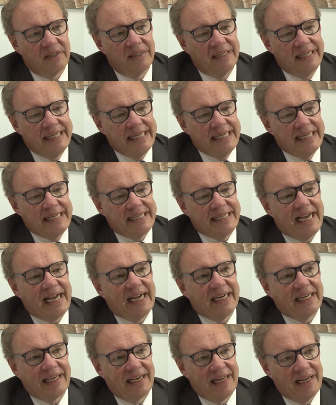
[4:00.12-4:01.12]
uh,
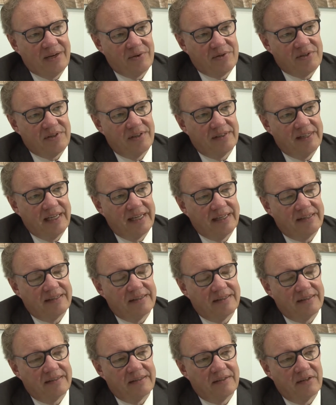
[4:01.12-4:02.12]
dark clouds on that
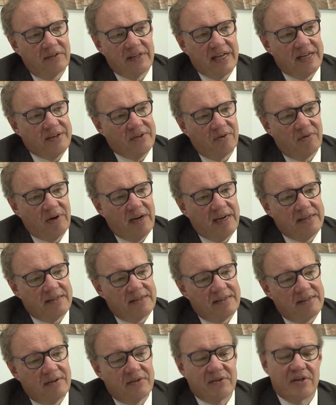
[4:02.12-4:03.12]
uh, on that
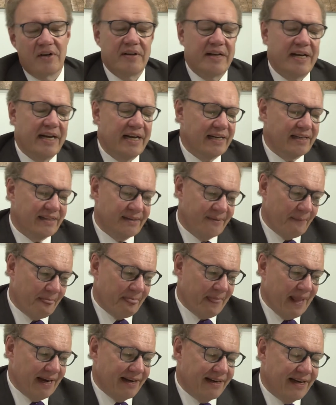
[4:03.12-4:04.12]
horizon. On the other hand,
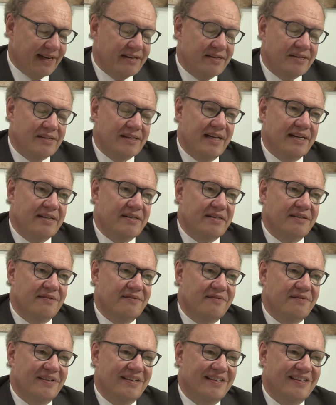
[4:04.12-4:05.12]

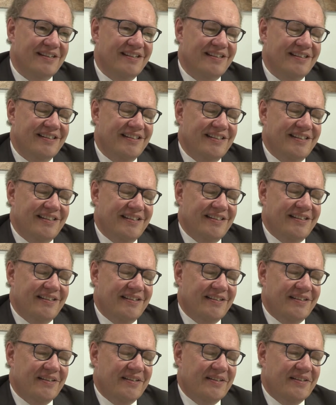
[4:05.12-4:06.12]
legislative
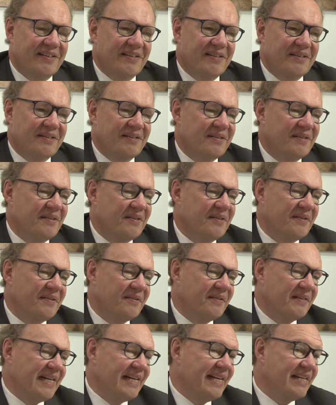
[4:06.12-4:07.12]
uh, uh,
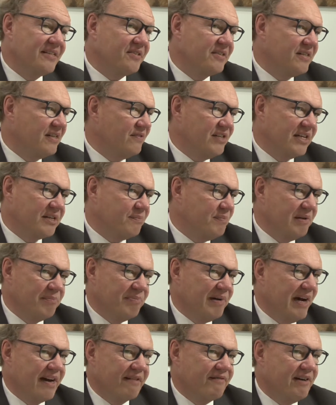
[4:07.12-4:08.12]
initiatives has been
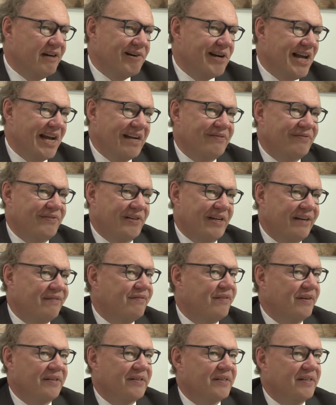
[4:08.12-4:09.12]
part of our life
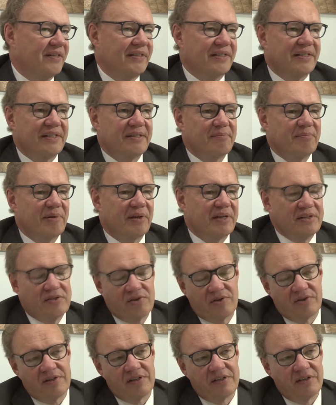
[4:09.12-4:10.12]
forever, uh, but it's
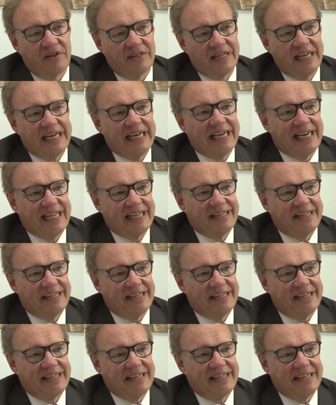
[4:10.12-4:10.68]
certainly not getting